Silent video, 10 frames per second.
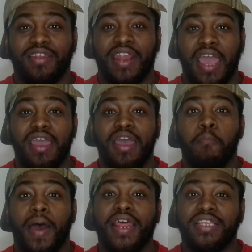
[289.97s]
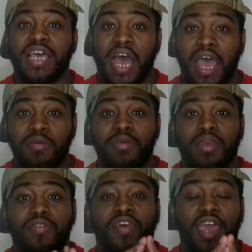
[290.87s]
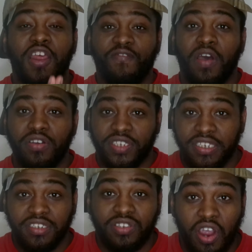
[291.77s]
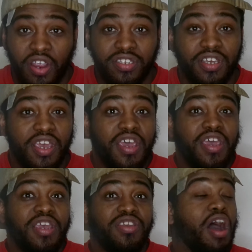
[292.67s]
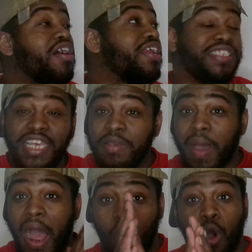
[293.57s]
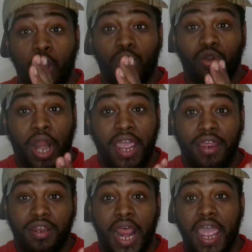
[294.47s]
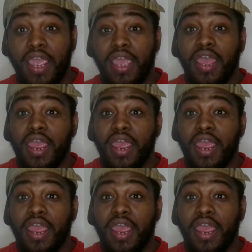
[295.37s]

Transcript: Like by the time the NFL season starts, Y'all gonna see my wall. Like like